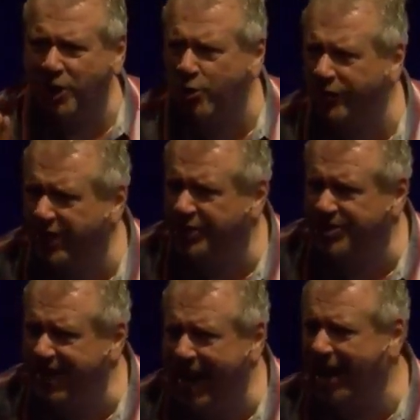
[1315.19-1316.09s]
do this
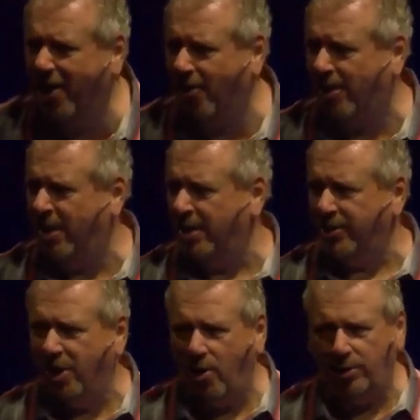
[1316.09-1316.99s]
now.
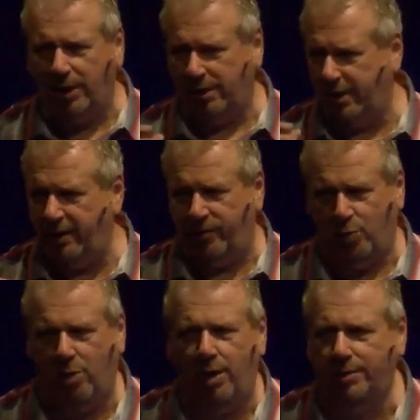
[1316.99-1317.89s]
You only live
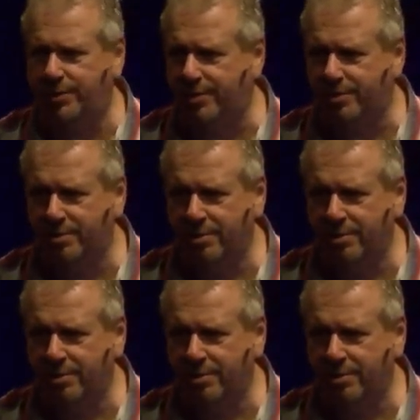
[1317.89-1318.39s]
once.